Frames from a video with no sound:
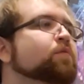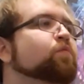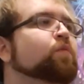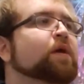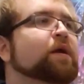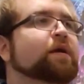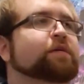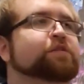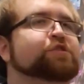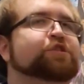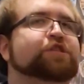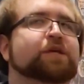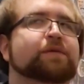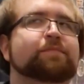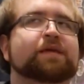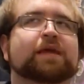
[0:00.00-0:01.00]
where
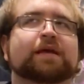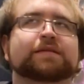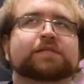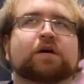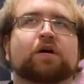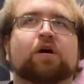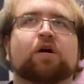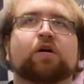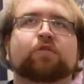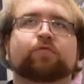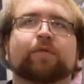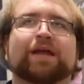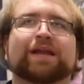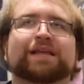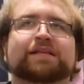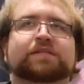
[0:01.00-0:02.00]
Jimmy has
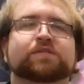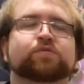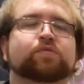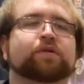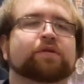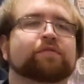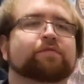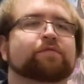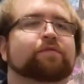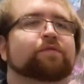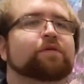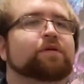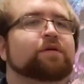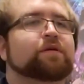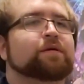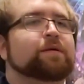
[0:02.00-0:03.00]
already sort of
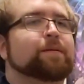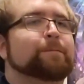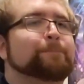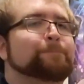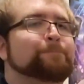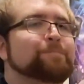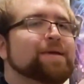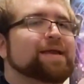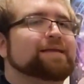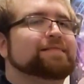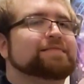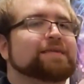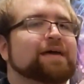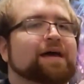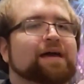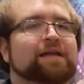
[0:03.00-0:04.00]
made
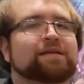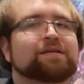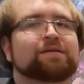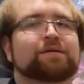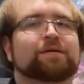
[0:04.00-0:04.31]
that,